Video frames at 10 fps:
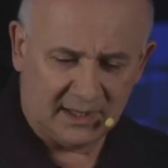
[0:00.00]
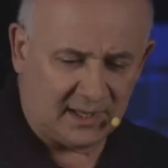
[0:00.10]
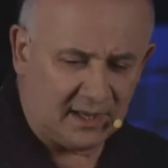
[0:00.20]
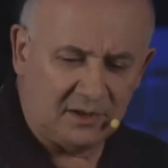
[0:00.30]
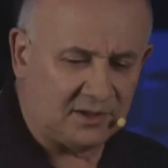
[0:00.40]

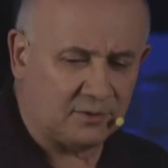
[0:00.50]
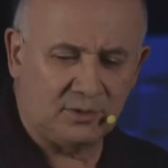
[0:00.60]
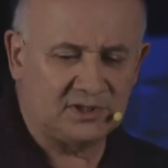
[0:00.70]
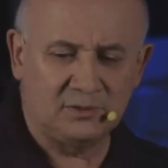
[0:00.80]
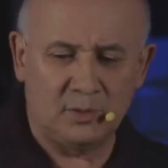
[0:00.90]
And another
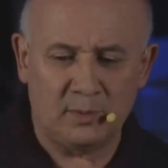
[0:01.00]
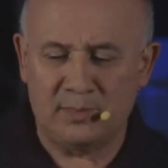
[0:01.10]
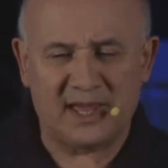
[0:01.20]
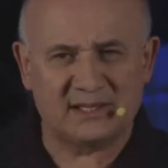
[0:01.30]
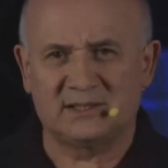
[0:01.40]
question we
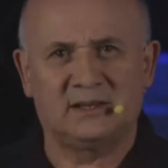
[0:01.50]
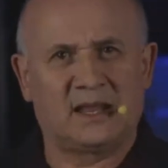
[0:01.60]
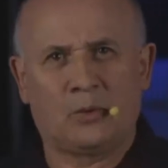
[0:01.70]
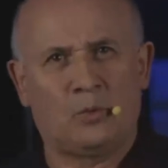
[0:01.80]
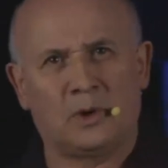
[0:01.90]
would be asking,
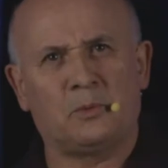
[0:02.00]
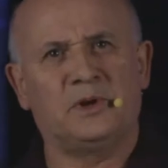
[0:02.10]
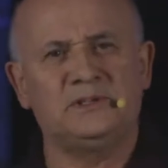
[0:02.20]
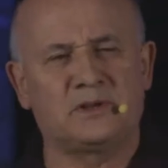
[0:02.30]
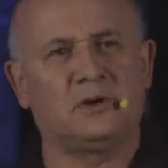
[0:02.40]
like,
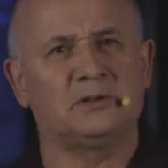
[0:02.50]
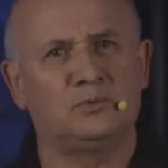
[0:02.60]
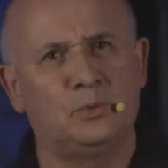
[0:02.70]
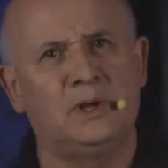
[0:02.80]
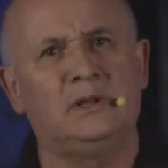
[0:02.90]
what is
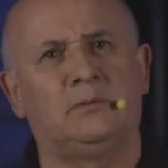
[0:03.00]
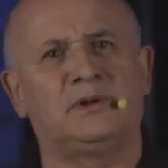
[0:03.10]
God's will?